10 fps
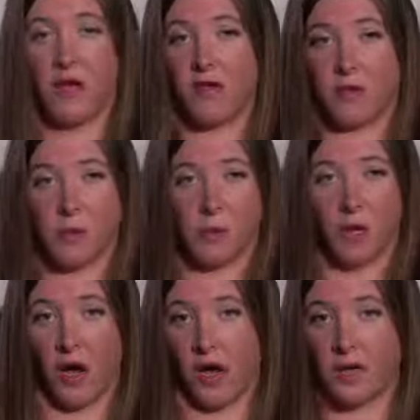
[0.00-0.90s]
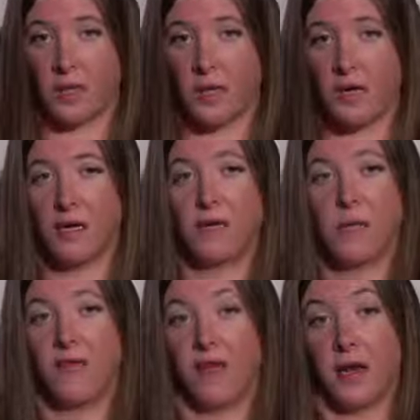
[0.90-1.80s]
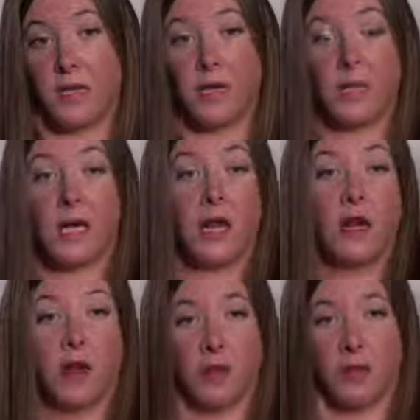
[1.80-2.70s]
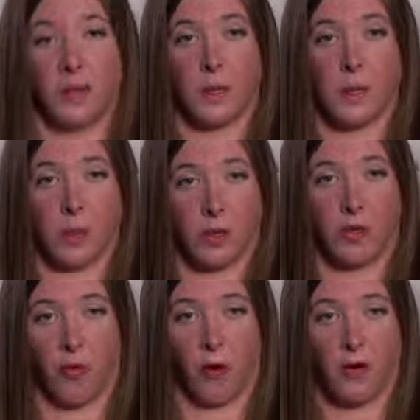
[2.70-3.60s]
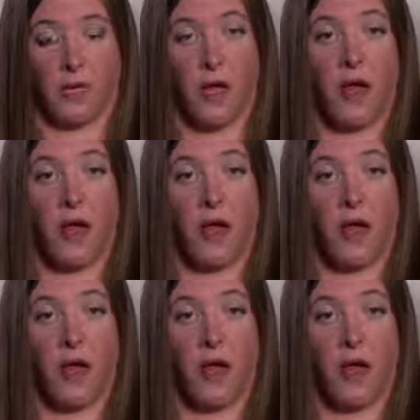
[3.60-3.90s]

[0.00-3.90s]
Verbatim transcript: If you do not, the defendant can note this to the court,